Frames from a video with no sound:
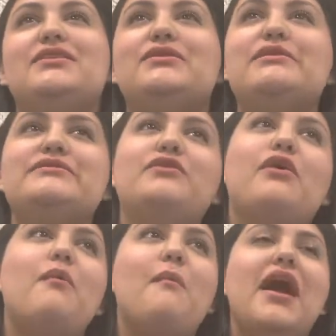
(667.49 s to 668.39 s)
those little
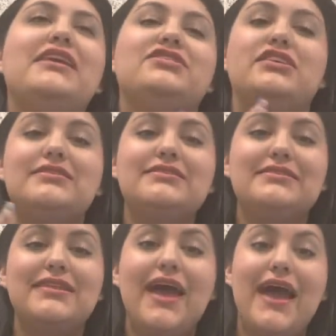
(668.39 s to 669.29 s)
chromatic changes
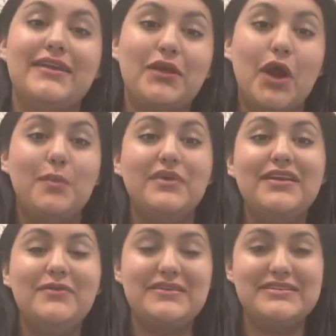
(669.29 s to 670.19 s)
in the added
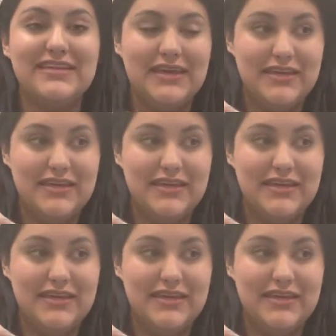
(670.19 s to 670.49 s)
harmony was